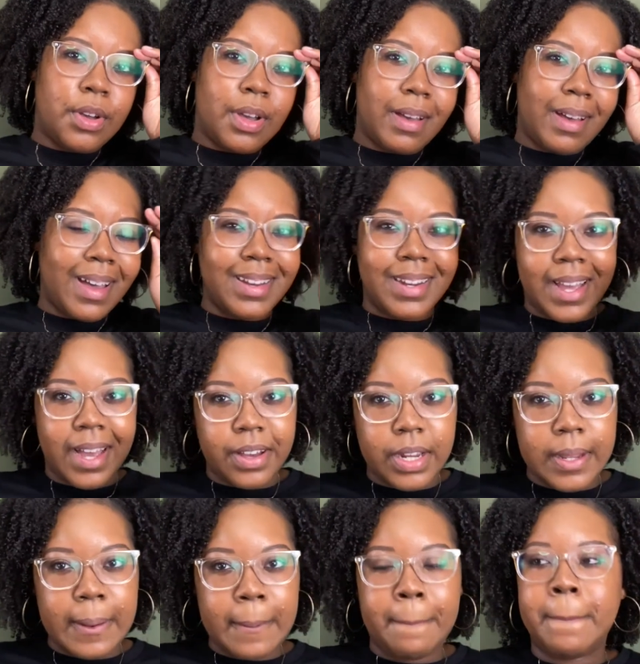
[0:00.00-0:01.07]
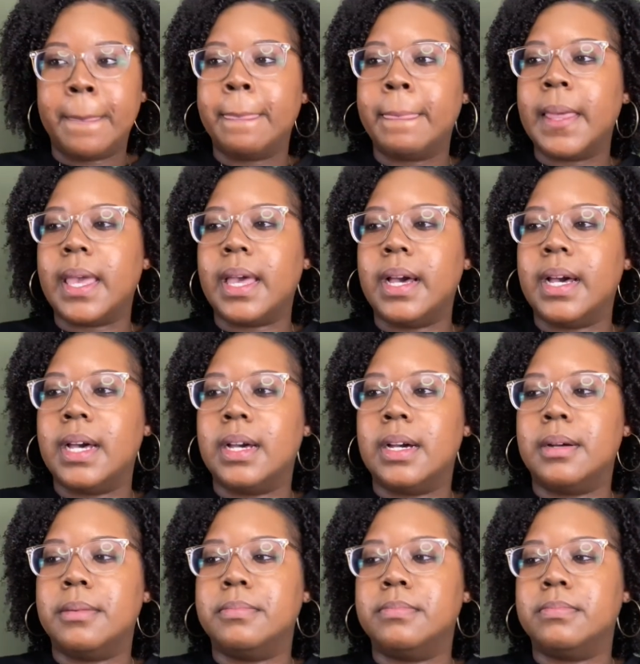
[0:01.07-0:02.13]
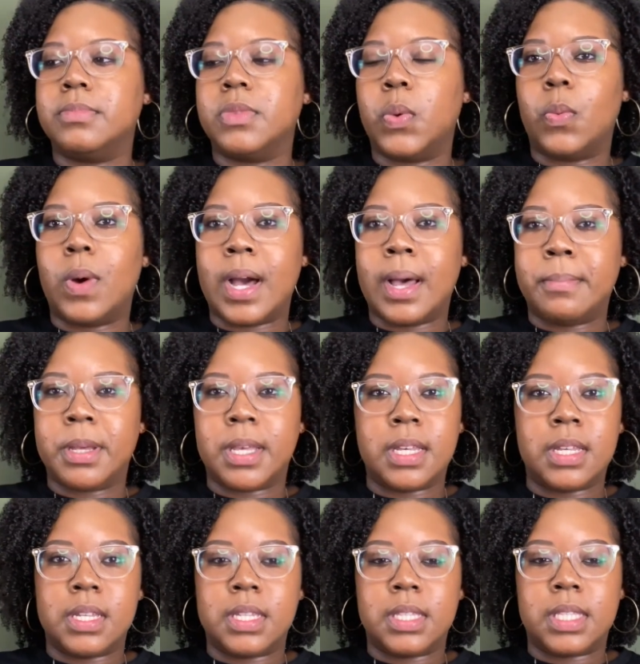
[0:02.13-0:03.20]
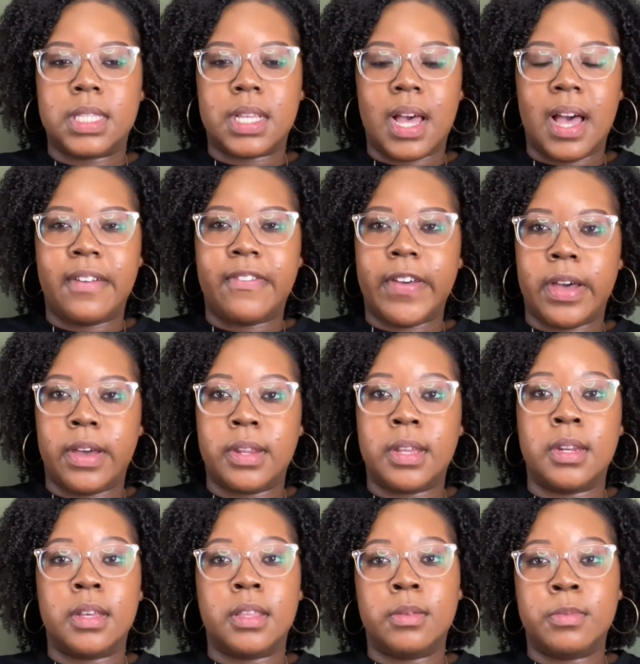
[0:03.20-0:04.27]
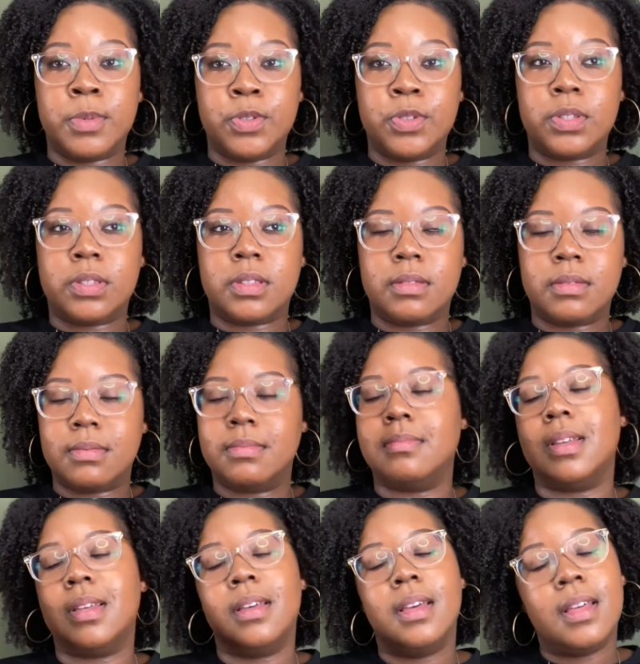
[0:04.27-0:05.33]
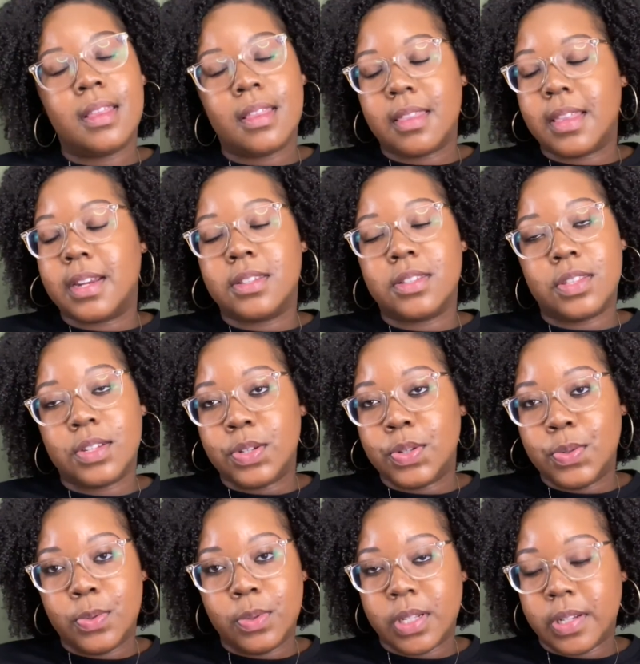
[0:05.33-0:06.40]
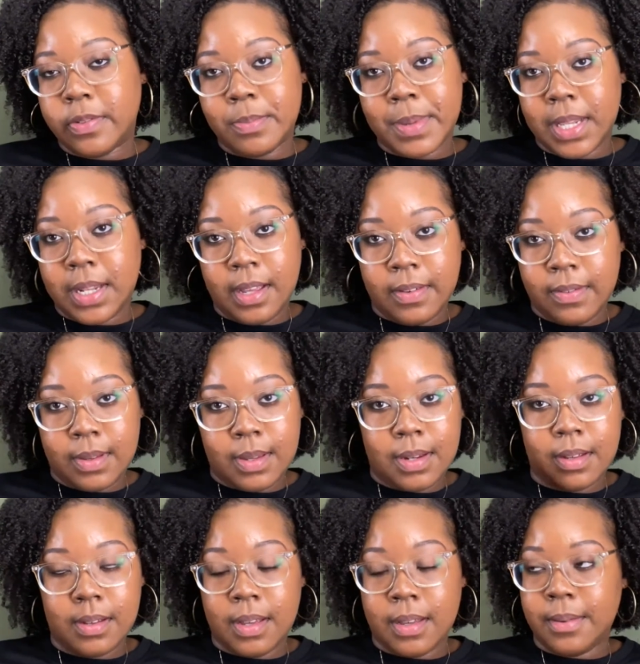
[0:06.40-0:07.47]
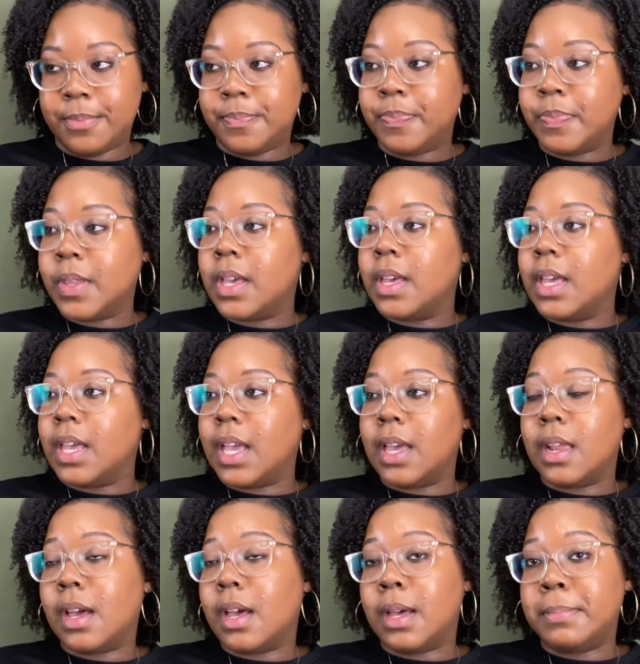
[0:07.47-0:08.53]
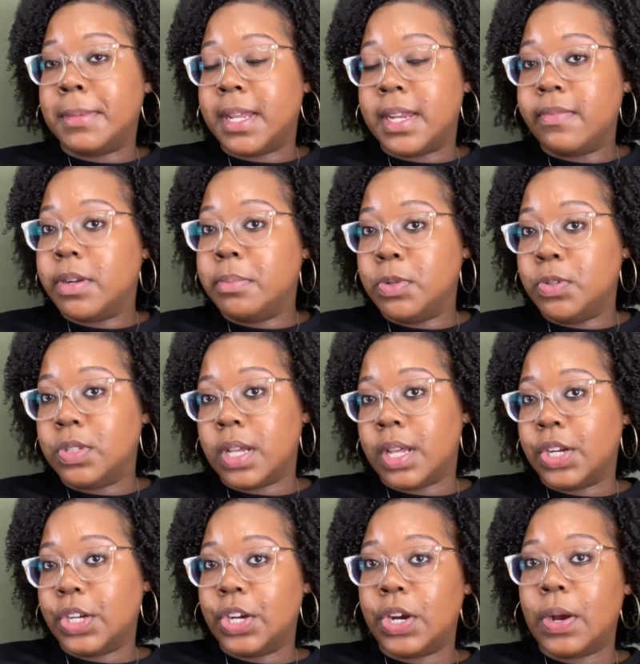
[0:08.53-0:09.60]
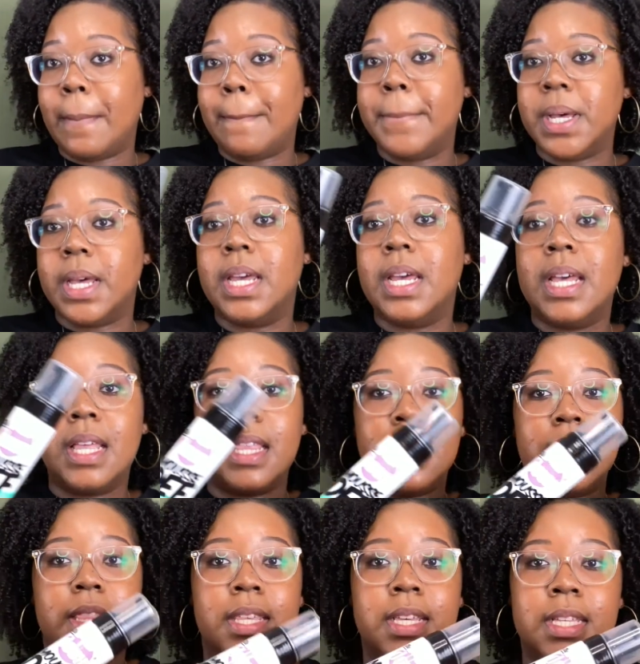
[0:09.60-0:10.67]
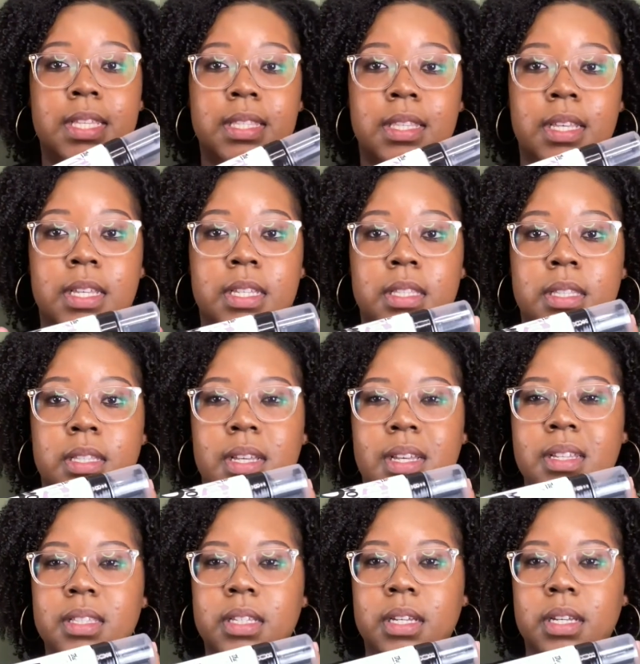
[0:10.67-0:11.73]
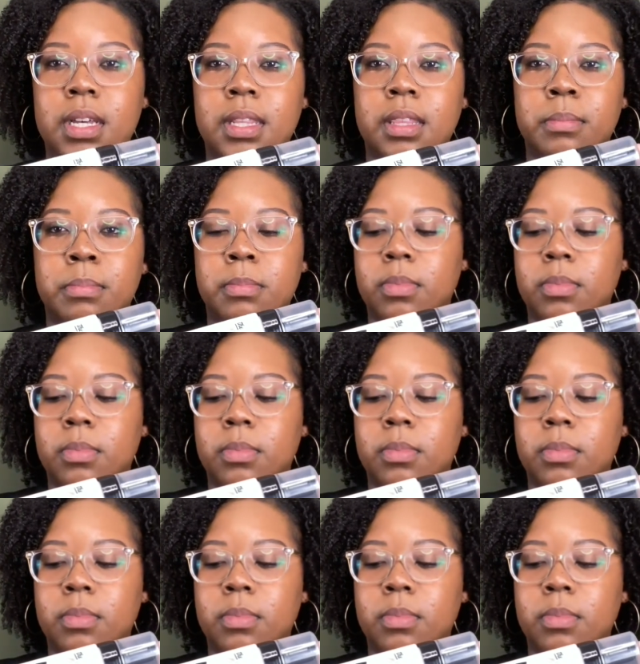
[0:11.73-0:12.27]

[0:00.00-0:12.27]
I doubt it. Why? Because I found another mousse that is the new love of my life, honey, okay? And I'm not even a mousse kind of girl, but this it's good.